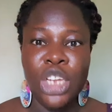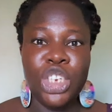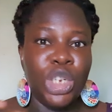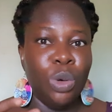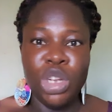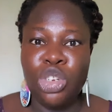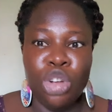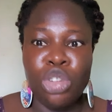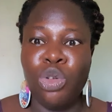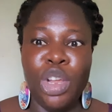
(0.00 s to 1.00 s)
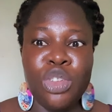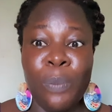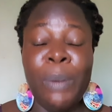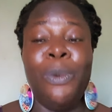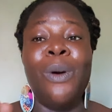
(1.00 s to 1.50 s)
She was just going,
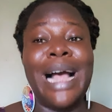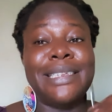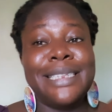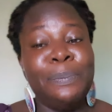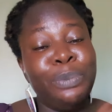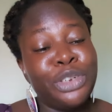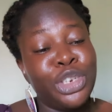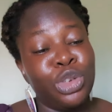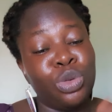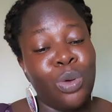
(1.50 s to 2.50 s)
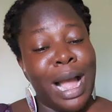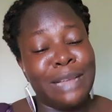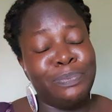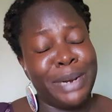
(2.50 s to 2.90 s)
some people are still pushing it to her,